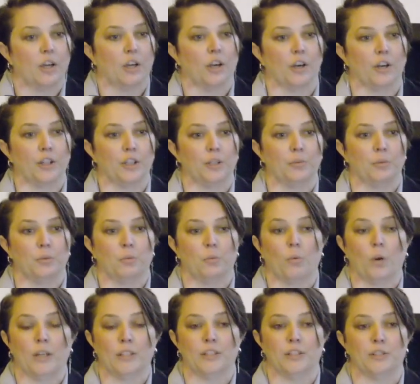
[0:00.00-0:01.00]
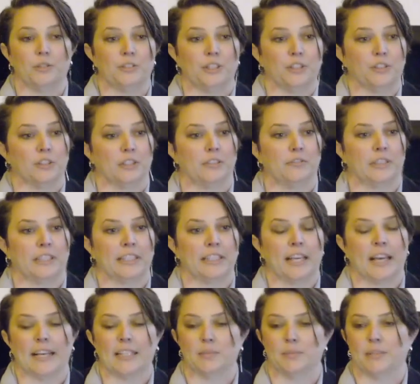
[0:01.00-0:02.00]
Or you want to do senior living,
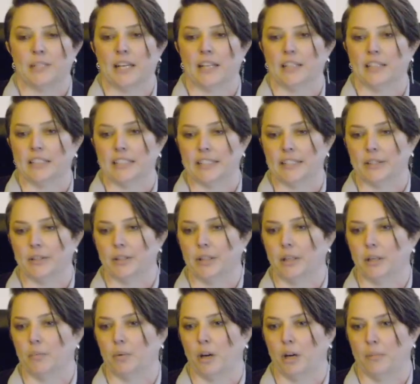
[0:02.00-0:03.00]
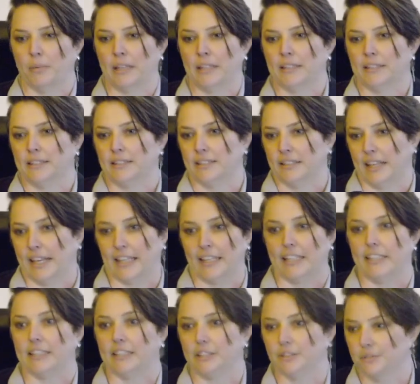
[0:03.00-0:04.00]
hospitality, apartments, and
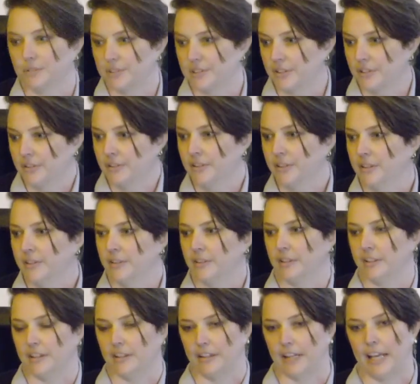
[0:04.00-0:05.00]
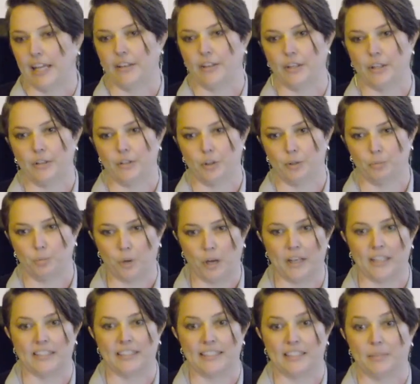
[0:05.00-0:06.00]
ADUs? Then your
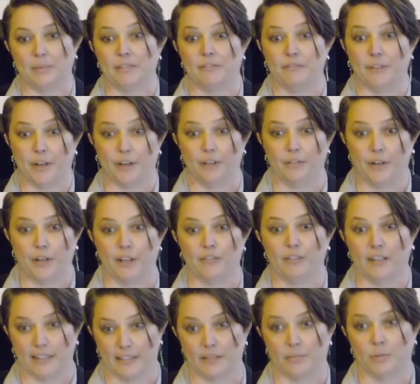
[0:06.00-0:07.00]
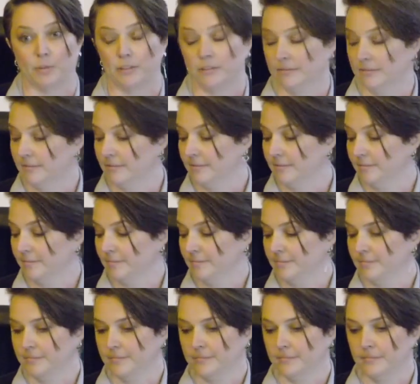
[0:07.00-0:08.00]
product needs to be very, very flexible,
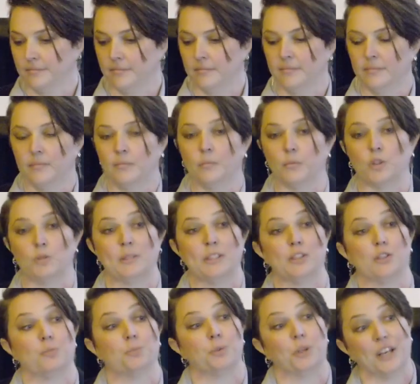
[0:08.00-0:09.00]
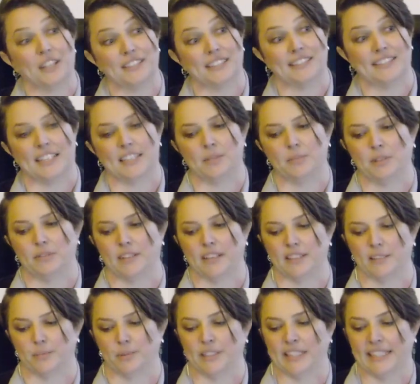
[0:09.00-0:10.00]
which means your process has to be
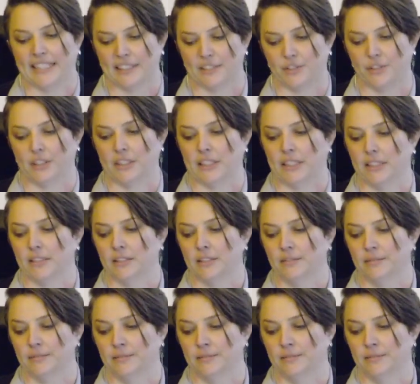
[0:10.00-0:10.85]
flexible to answer the need.